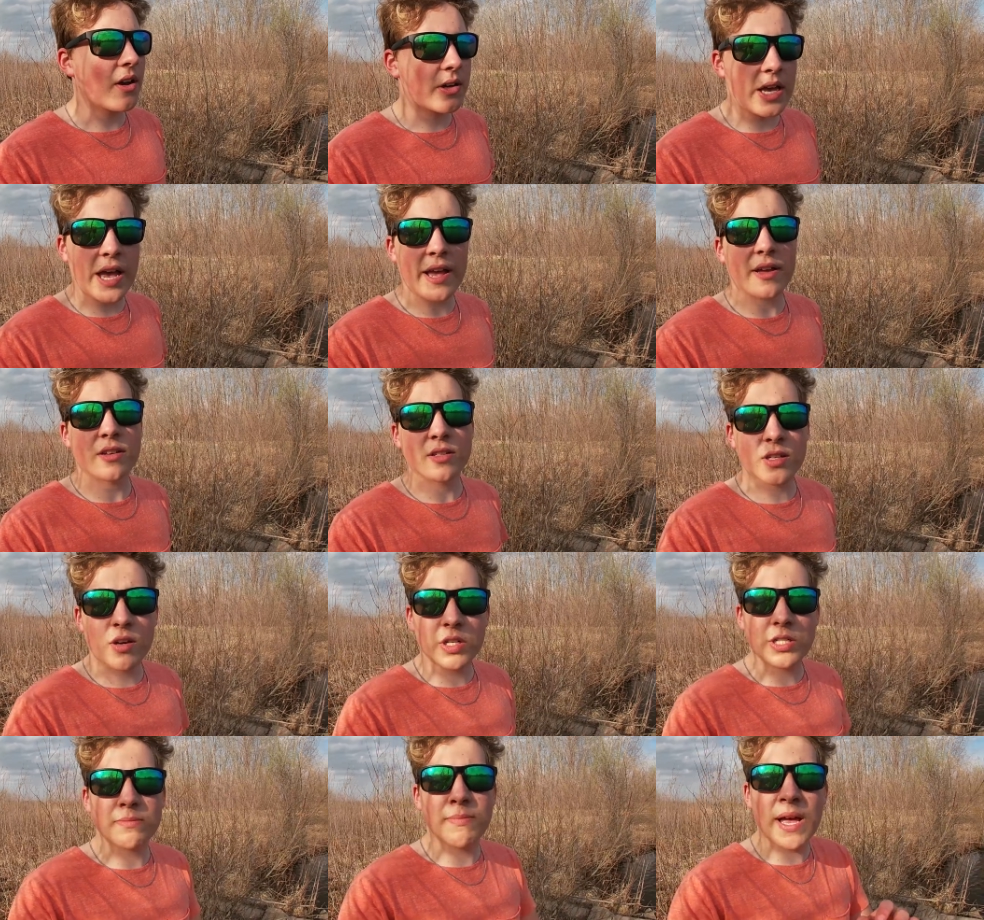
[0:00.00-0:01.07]
okay so
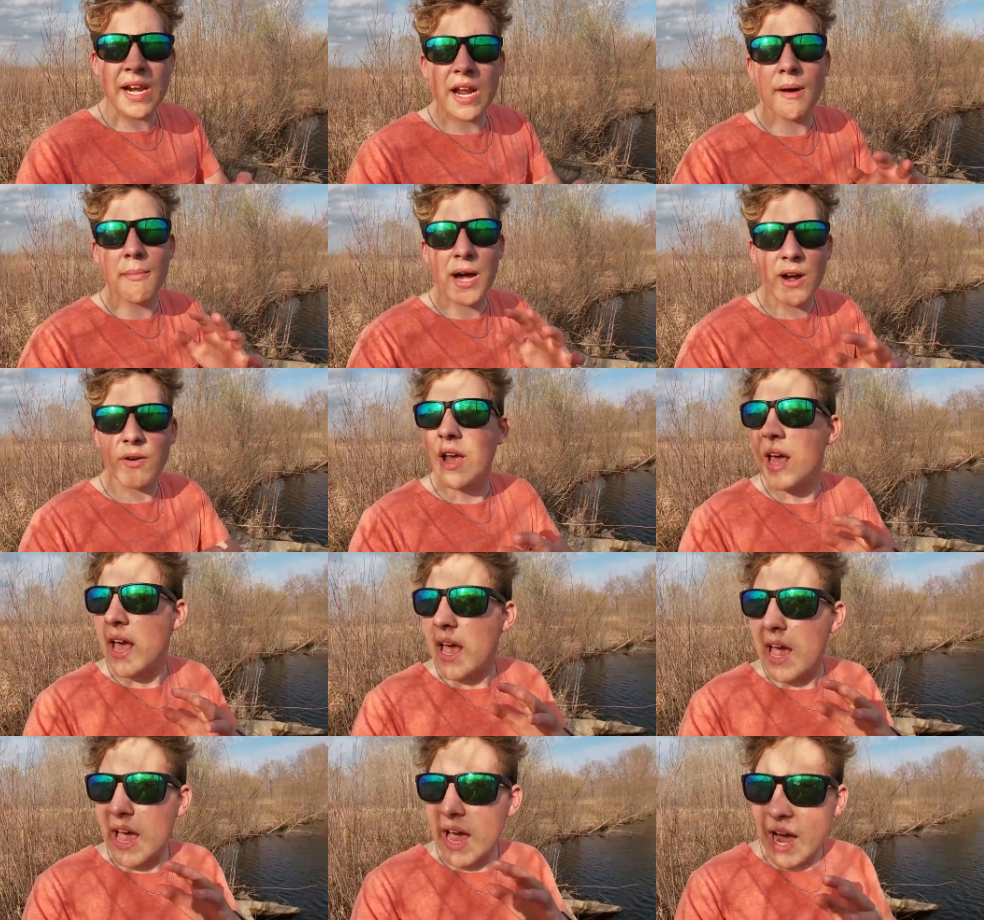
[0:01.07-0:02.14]
it's been about
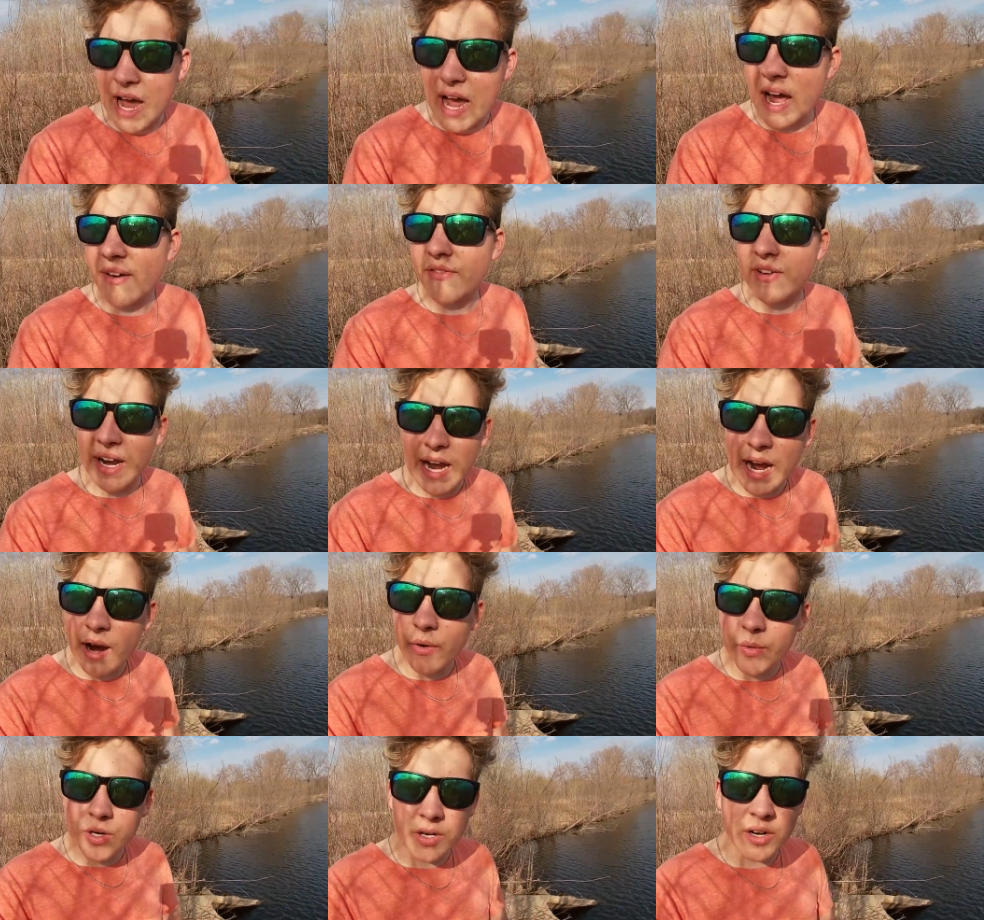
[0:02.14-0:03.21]
half an
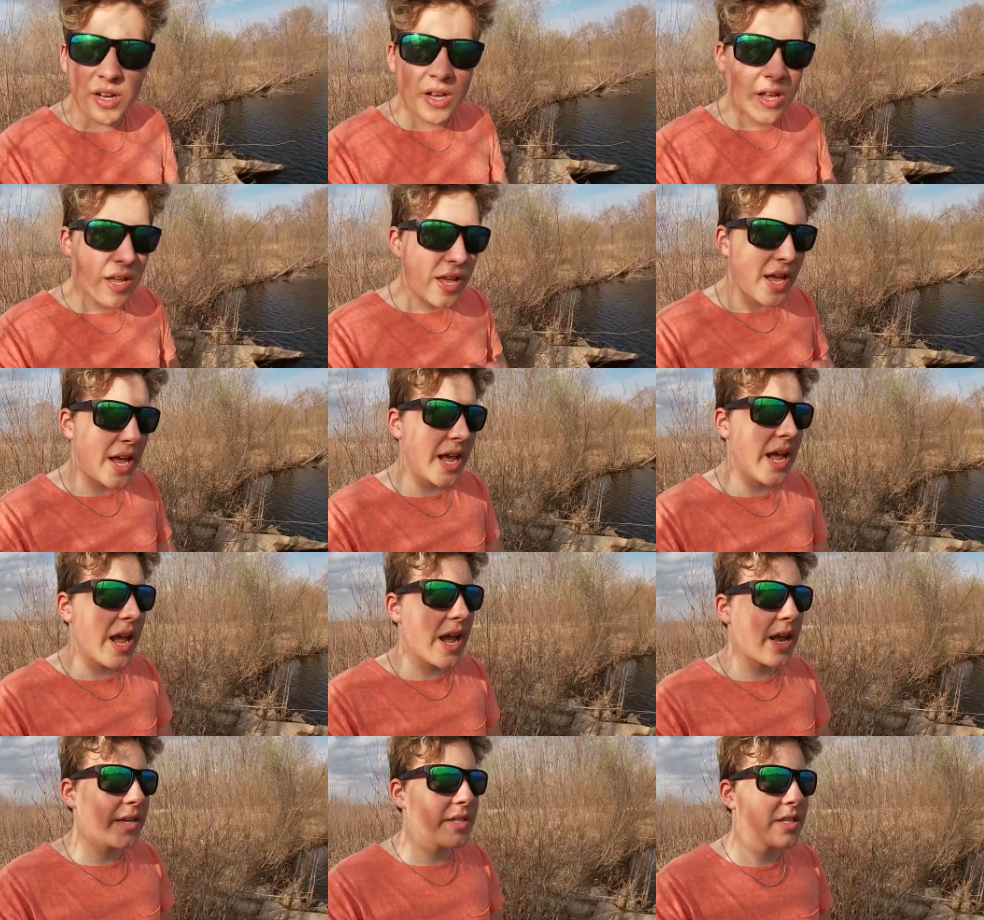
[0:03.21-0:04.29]
hour
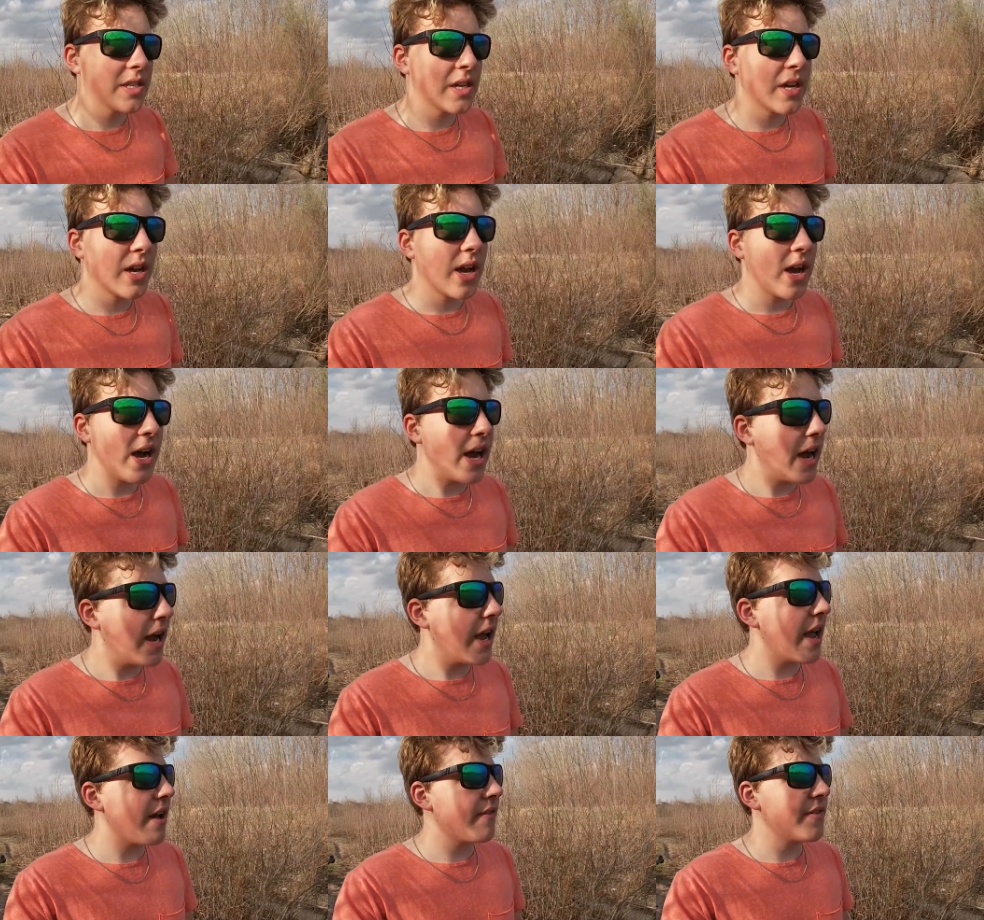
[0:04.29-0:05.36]
and
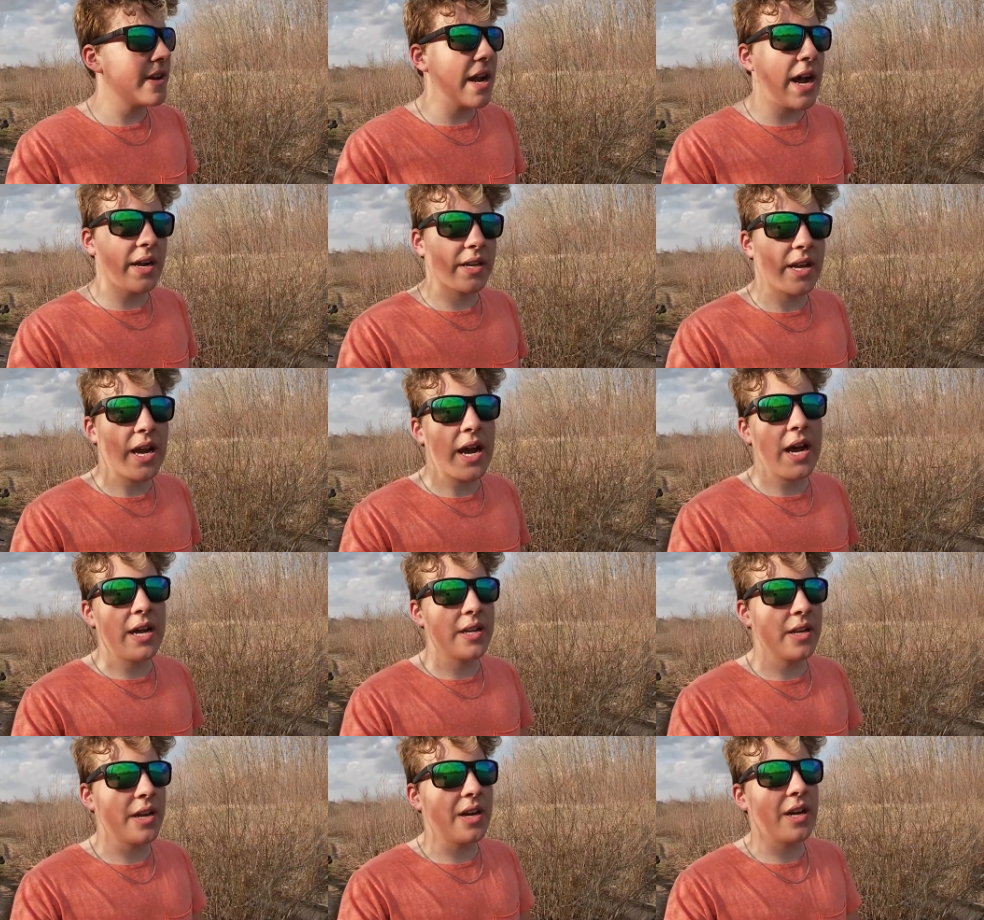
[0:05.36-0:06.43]
I have not
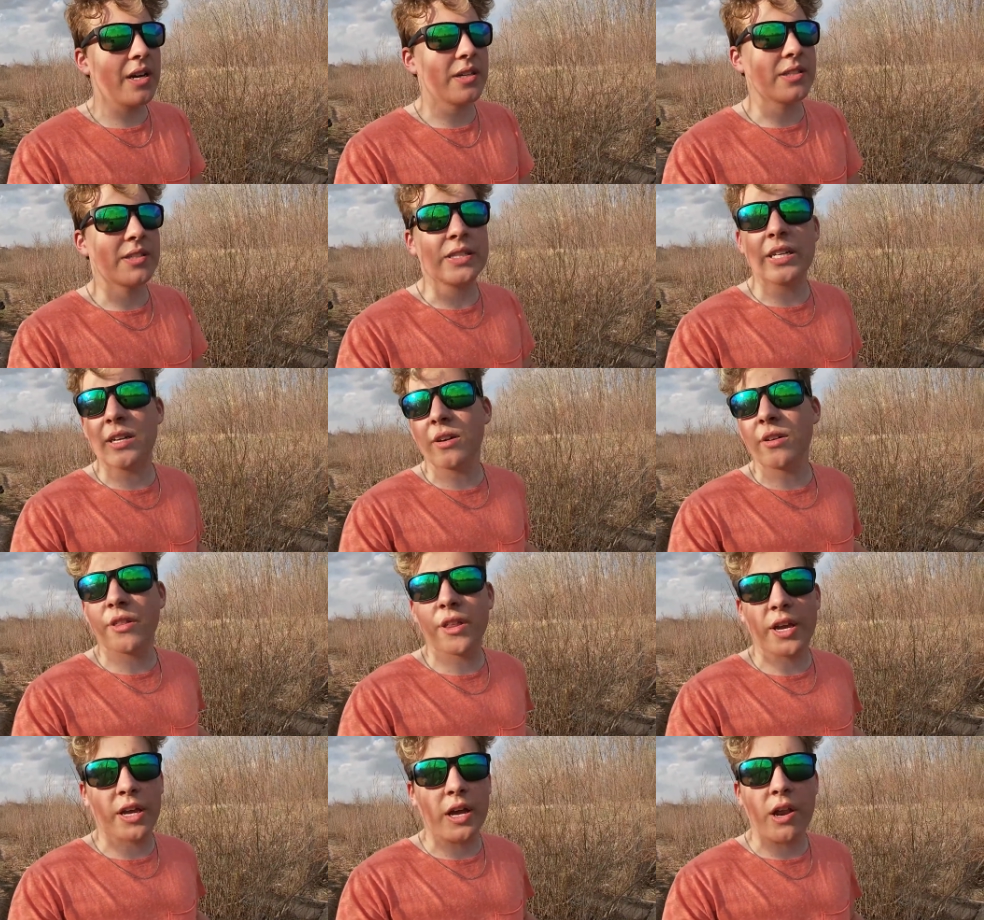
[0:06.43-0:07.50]
caught a single
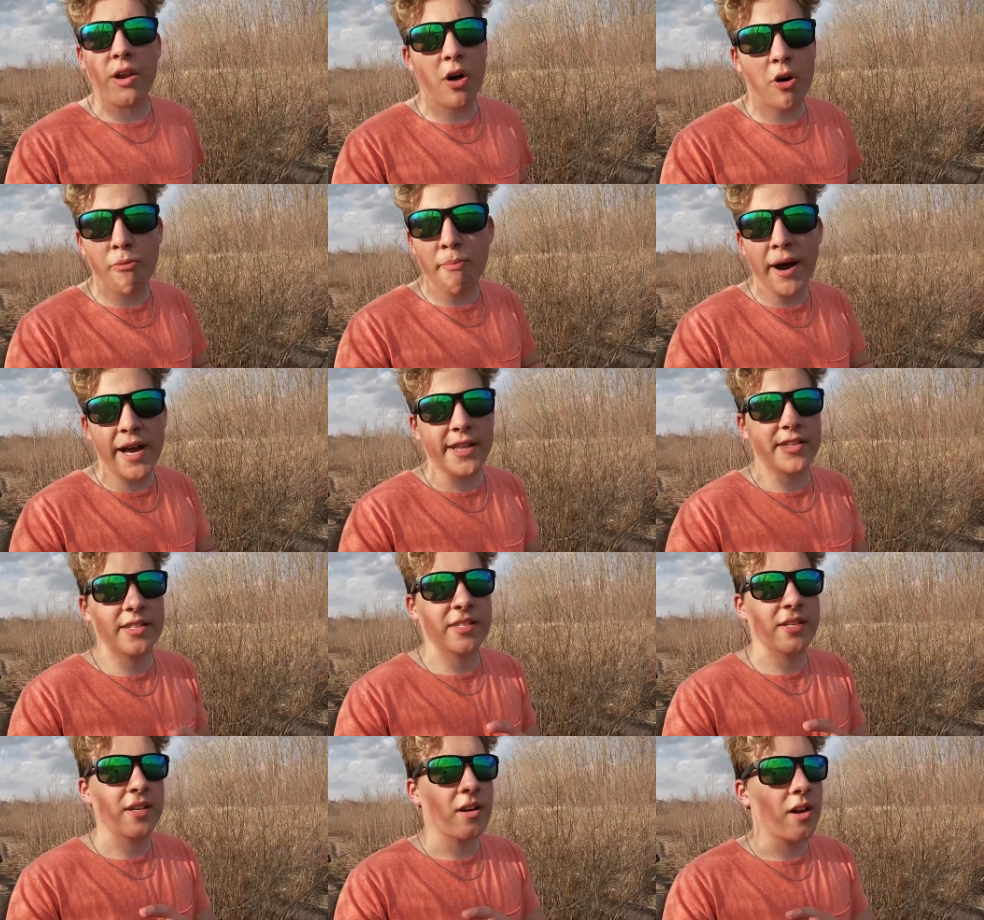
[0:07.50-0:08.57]
thing. No
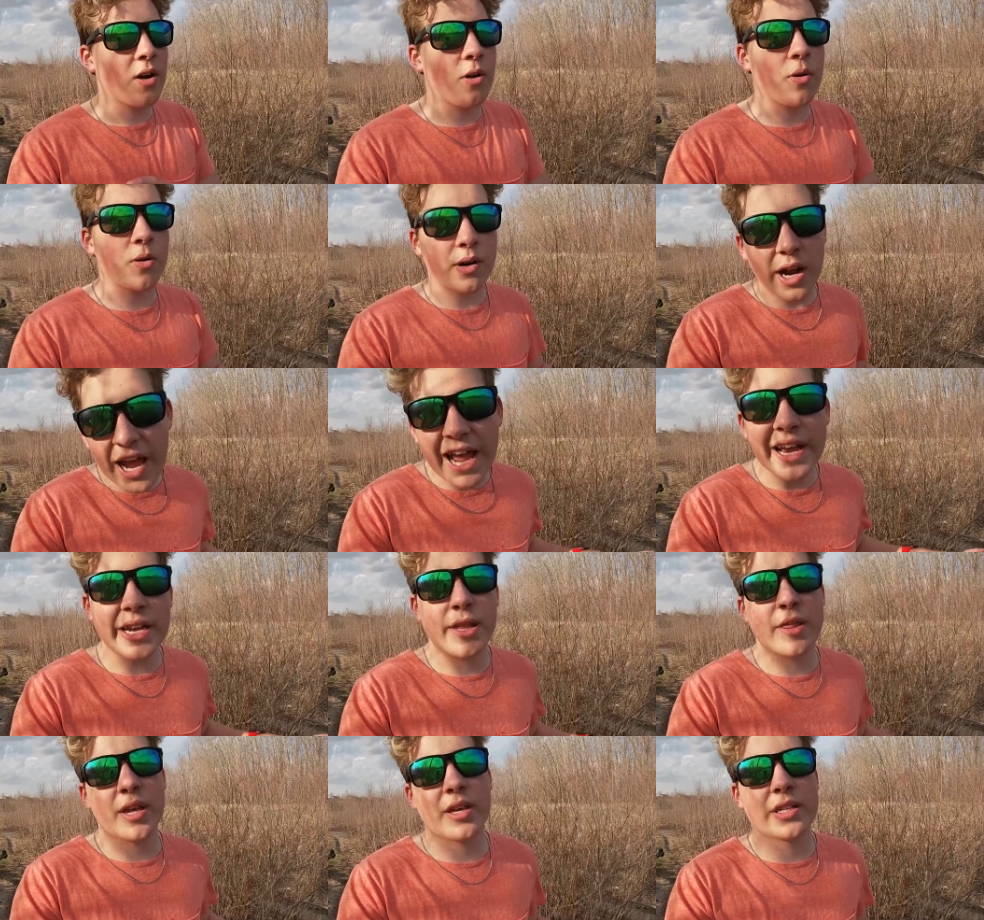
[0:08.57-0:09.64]
bites or
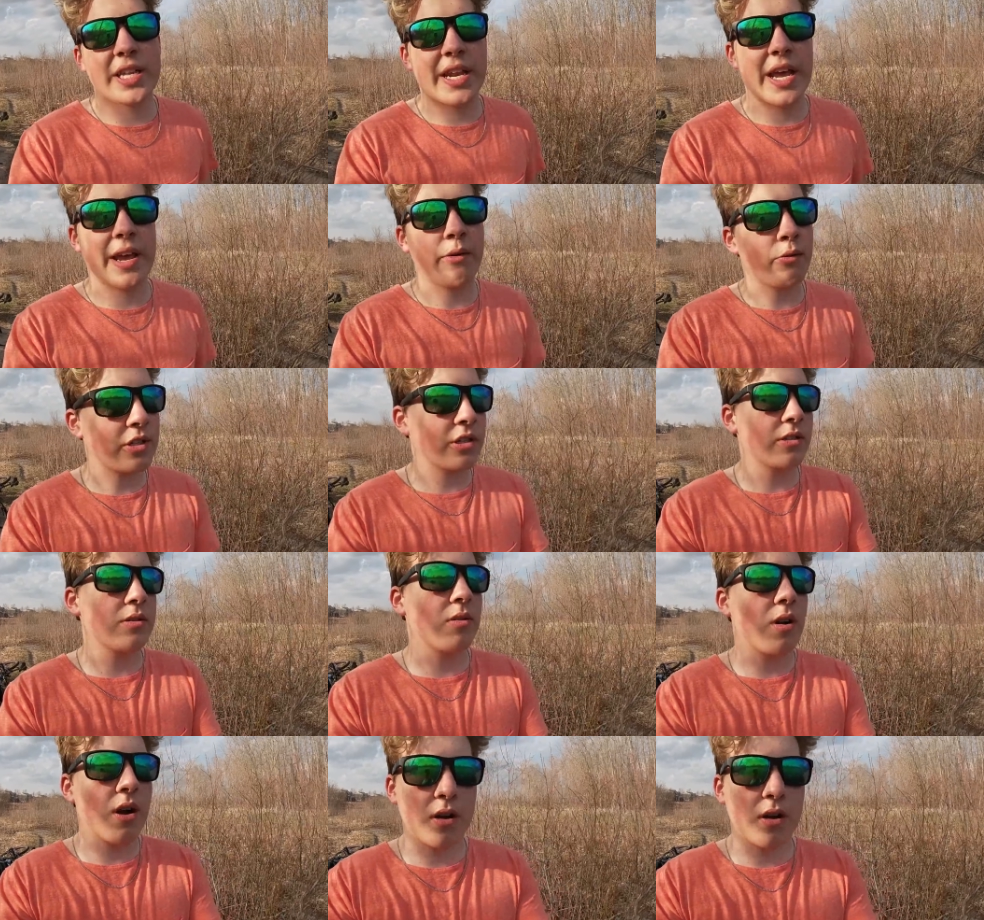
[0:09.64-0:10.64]
anything today, which is